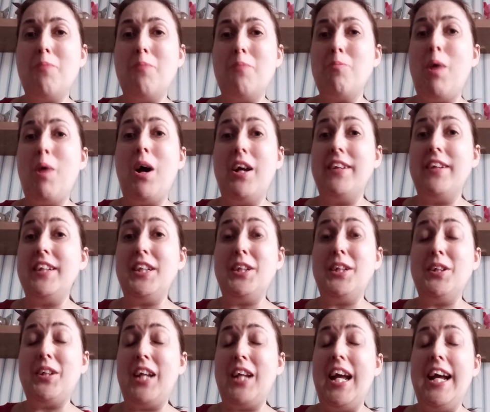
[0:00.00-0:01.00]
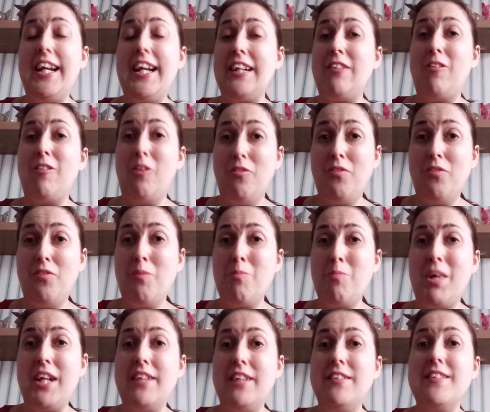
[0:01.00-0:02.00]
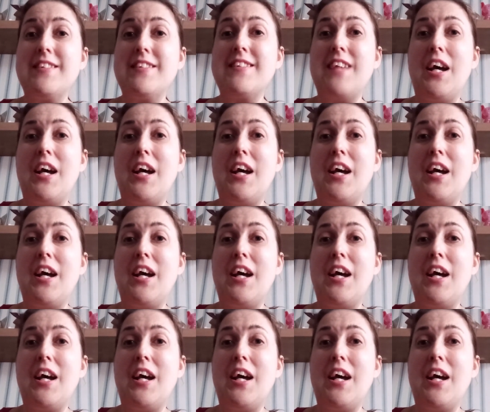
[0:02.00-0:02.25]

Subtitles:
by the UK government.